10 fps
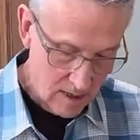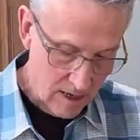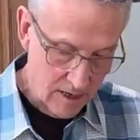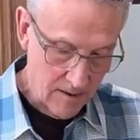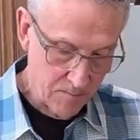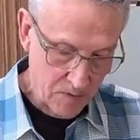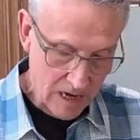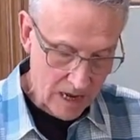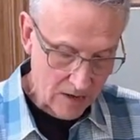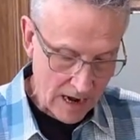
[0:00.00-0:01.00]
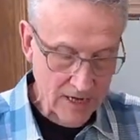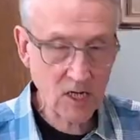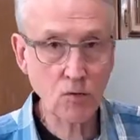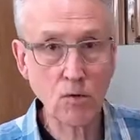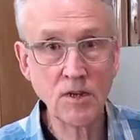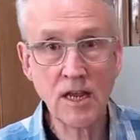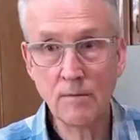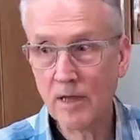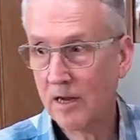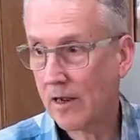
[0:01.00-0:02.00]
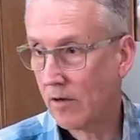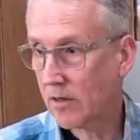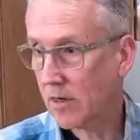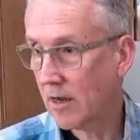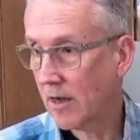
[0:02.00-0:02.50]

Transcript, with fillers: And I just rotate them in and out.